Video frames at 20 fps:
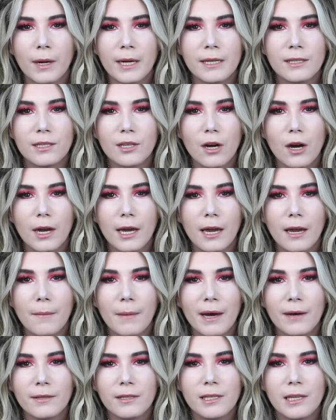when he's talking
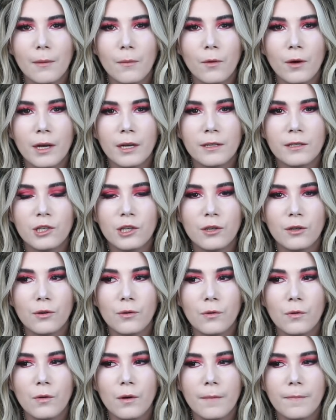about someone
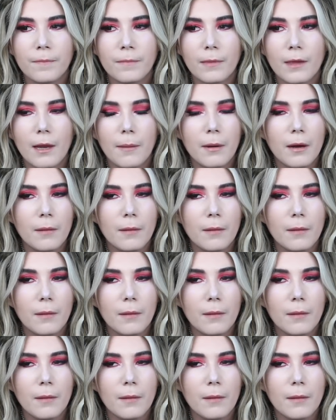to a